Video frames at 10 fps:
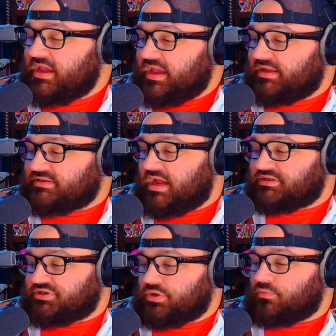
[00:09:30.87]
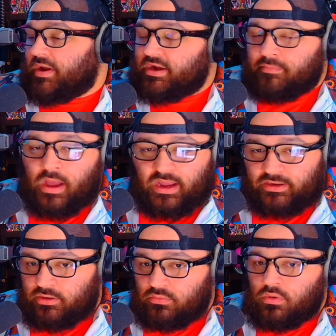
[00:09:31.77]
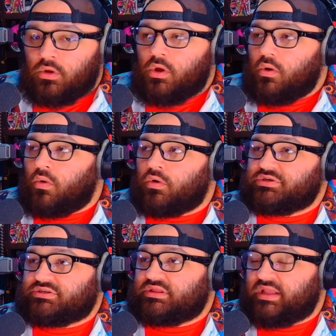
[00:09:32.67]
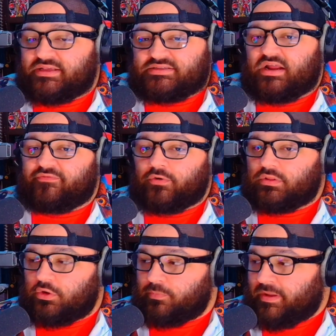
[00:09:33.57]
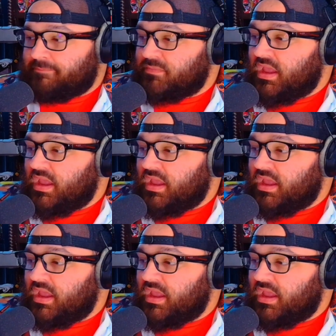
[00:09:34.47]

It's not just a random high note or just he's there for a little bit.